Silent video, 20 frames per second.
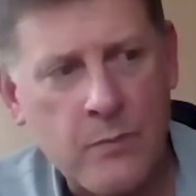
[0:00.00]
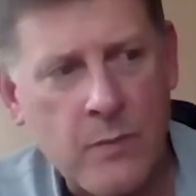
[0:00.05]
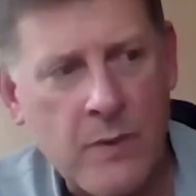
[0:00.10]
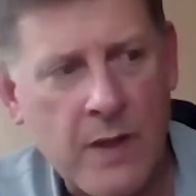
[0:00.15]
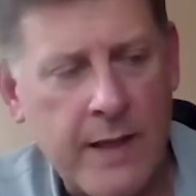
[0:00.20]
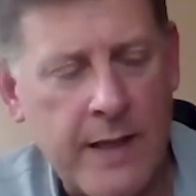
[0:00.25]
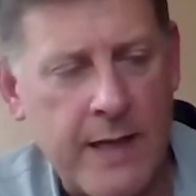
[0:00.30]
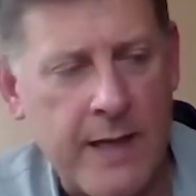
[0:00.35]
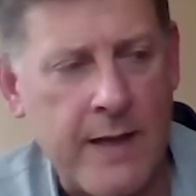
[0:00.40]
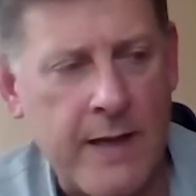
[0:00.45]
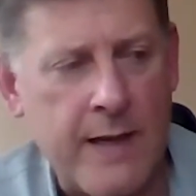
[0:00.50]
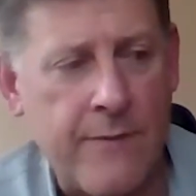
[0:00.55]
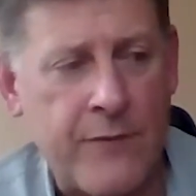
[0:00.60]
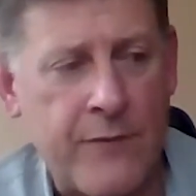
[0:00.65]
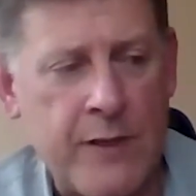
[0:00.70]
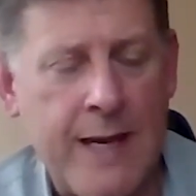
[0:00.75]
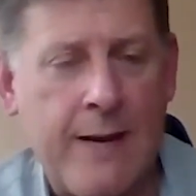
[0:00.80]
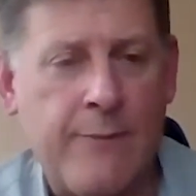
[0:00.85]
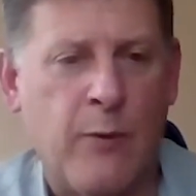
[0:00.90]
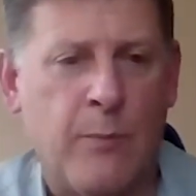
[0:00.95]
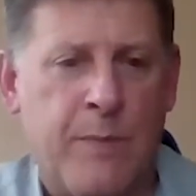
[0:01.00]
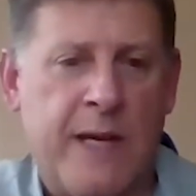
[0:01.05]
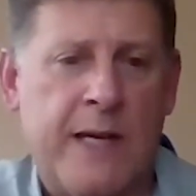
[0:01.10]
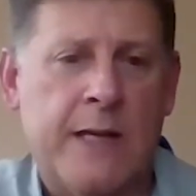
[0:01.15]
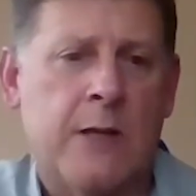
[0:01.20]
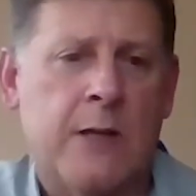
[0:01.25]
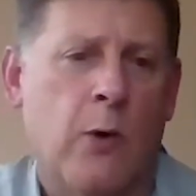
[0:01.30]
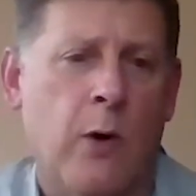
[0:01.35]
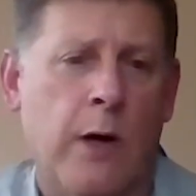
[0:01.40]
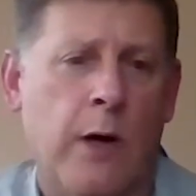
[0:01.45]
If you have a big
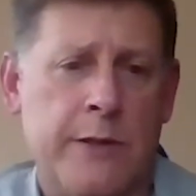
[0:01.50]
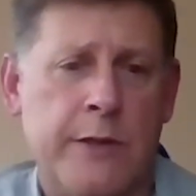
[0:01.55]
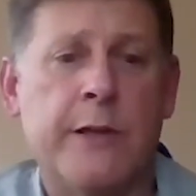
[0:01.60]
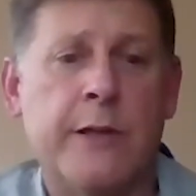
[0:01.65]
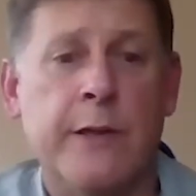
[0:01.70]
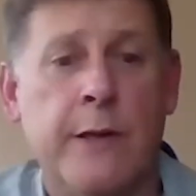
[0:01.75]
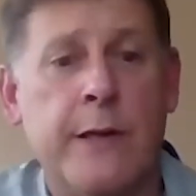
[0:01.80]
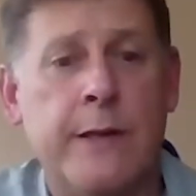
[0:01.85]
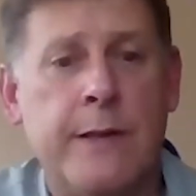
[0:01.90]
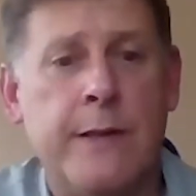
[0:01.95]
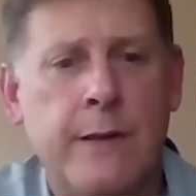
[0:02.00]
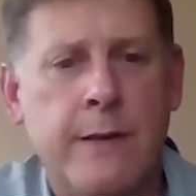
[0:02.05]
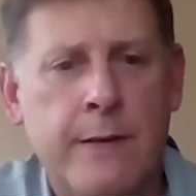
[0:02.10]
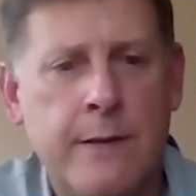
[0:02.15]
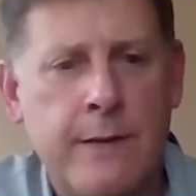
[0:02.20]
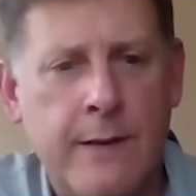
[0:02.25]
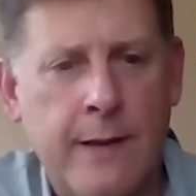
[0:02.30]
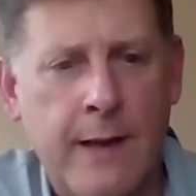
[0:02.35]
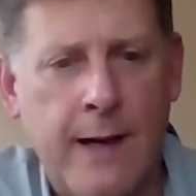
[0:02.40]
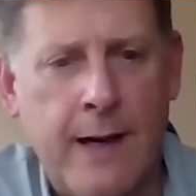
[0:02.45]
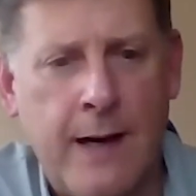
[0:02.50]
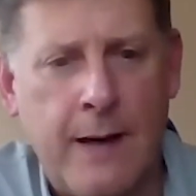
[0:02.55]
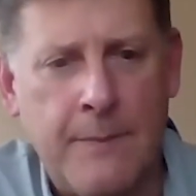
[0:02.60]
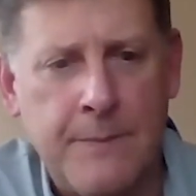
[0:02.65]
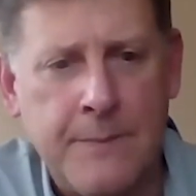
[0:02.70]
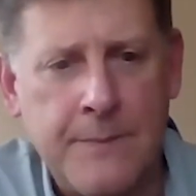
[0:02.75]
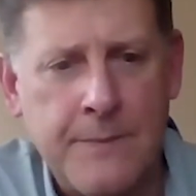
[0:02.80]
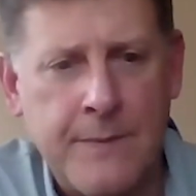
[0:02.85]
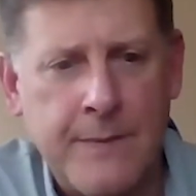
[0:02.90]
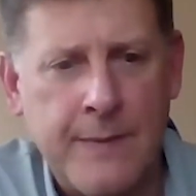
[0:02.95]
coil, you could,
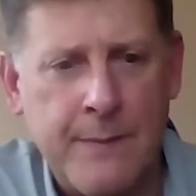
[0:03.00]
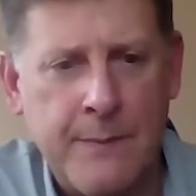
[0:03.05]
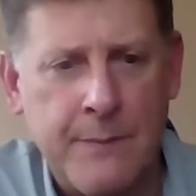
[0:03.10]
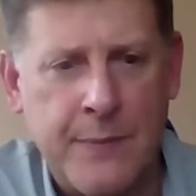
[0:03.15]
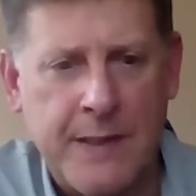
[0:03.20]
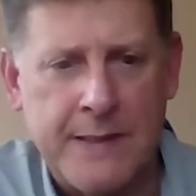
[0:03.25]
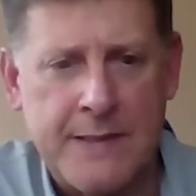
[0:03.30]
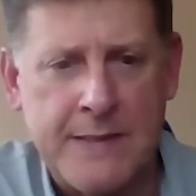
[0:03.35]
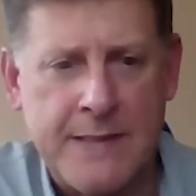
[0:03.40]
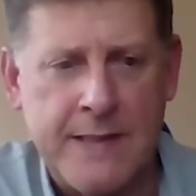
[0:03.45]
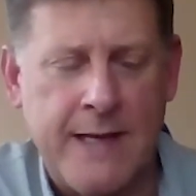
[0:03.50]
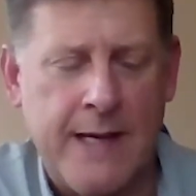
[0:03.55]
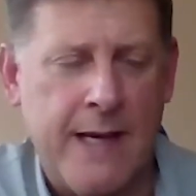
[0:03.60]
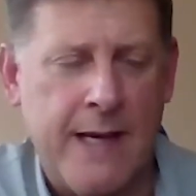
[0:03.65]
but